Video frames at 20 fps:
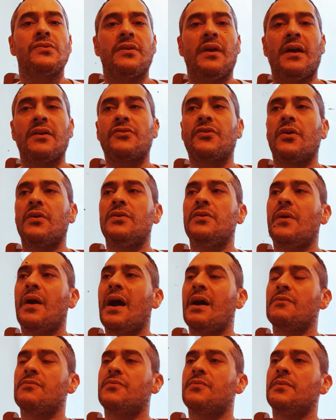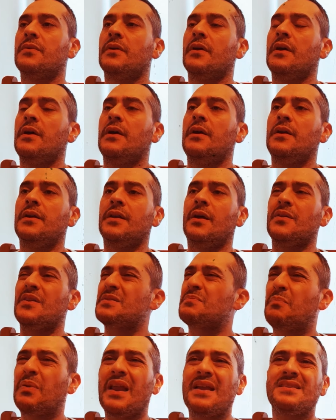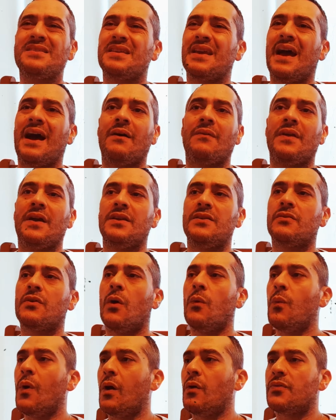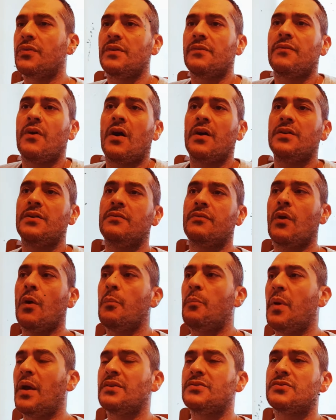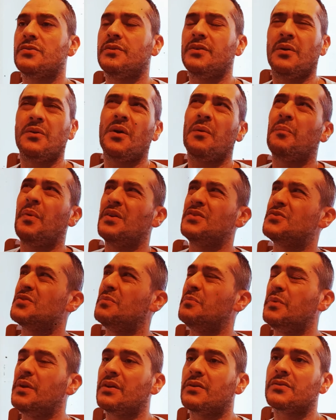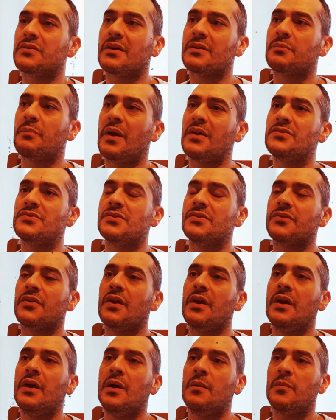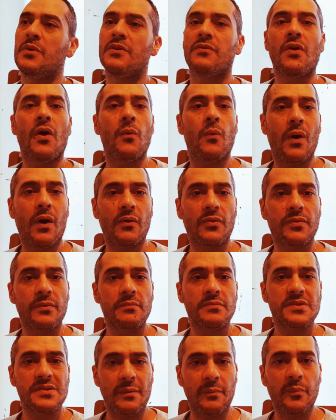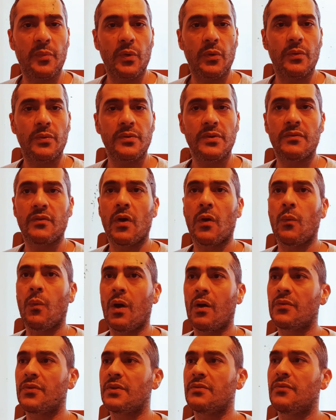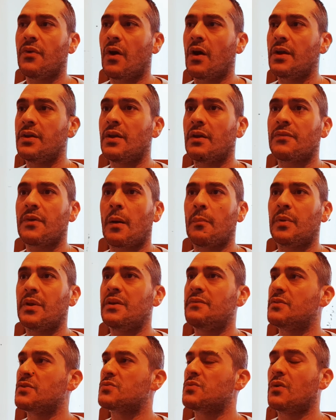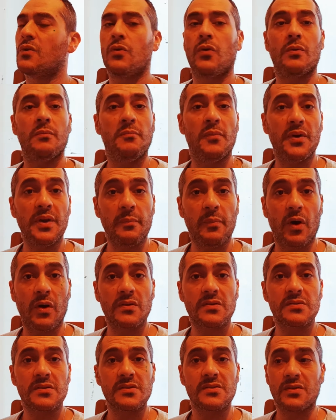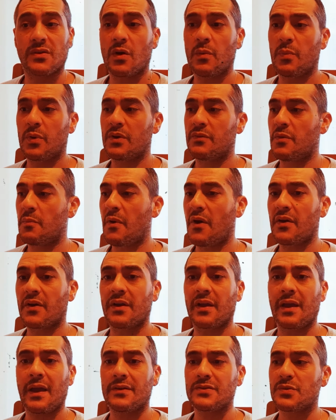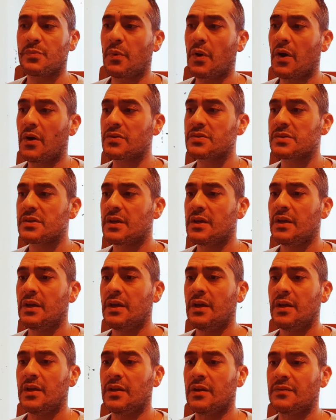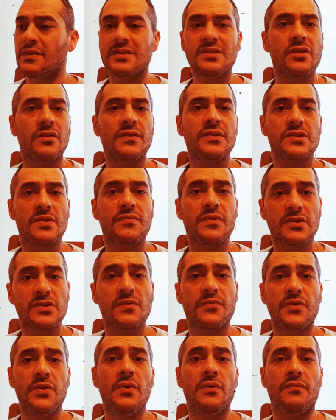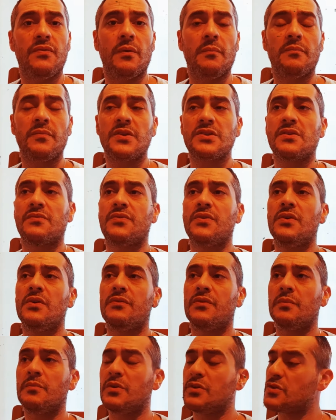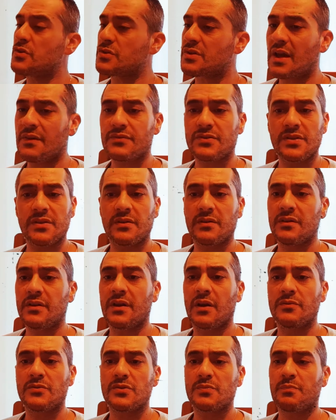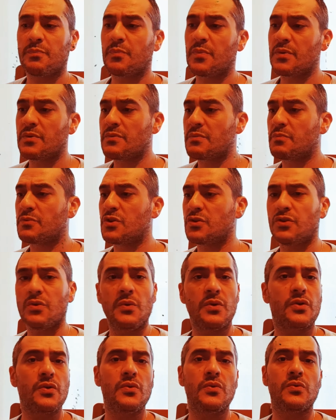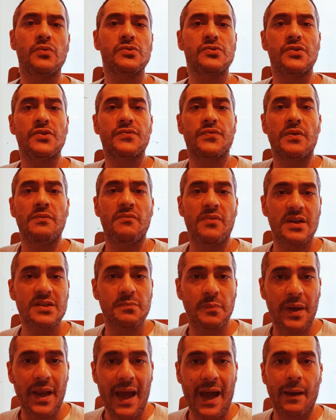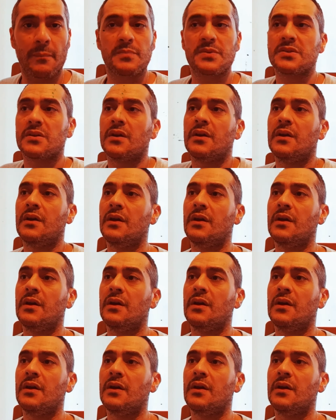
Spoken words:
Yeah, so you have, you know, there's plenty out there. You've got Wealthify, you've got Pension, no, not Pension Bee, because that's pensions. But you've got Wealth Simple, you've got Wealthify. I believe there's one called Moneybox. There's a couple of American counterparts. You know, there's a few of them. There's a few of them. You just have to, you know, just do a Google search for investment apps.